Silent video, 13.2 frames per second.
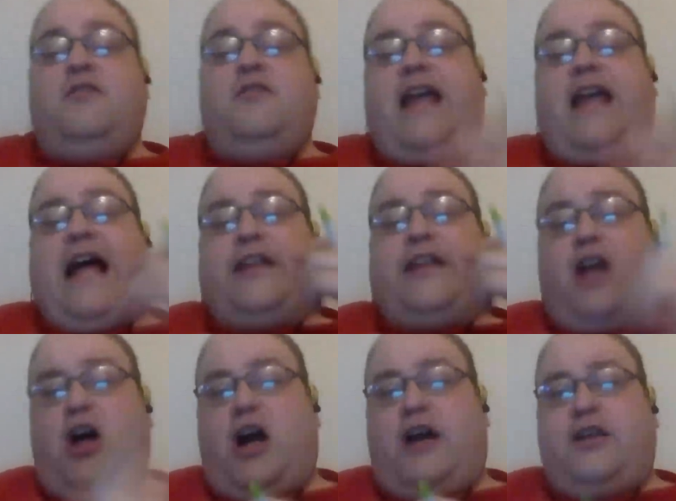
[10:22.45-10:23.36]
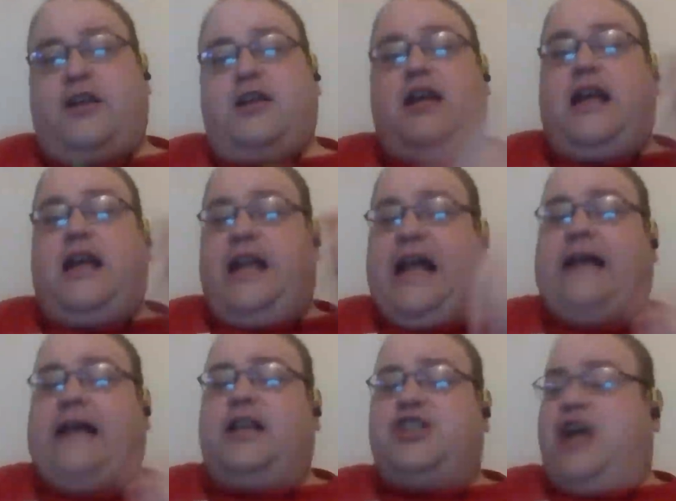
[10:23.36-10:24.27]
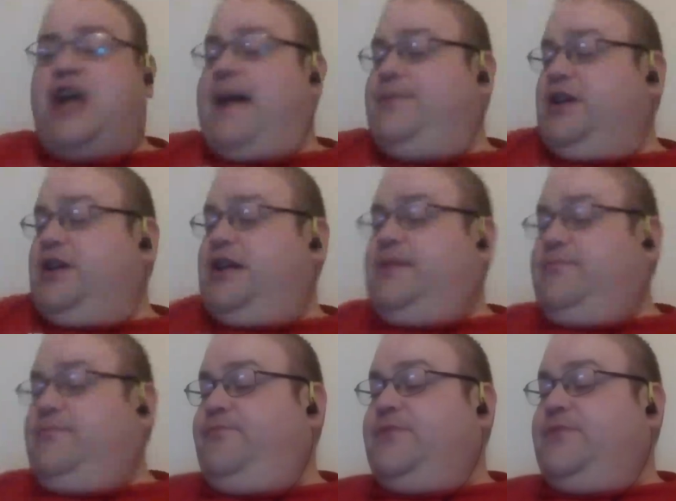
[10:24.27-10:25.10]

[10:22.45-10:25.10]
They had the heart, and they got the job done.